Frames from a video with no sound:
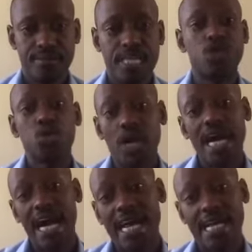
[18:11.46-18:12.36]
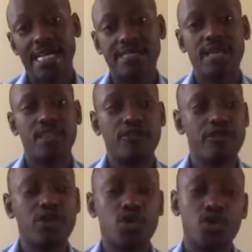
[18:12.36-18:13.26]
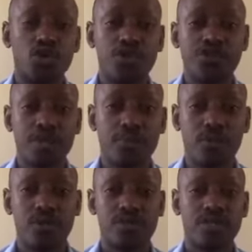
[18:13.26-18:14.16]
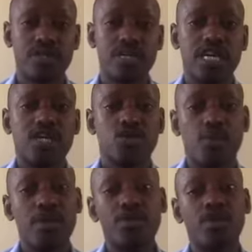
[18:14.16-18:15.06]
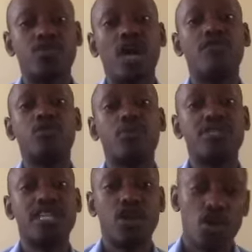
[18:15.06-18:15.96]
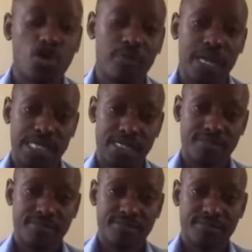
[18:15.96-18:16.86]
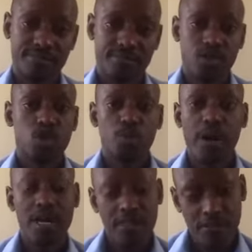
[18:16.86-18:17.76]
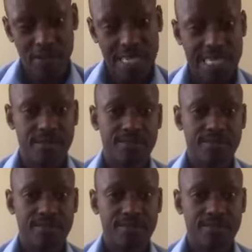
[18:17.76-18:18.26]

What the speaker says: It's way higher than the feed you could use for the bulls. So meaning that you have to put in a lot of money to buy the feed.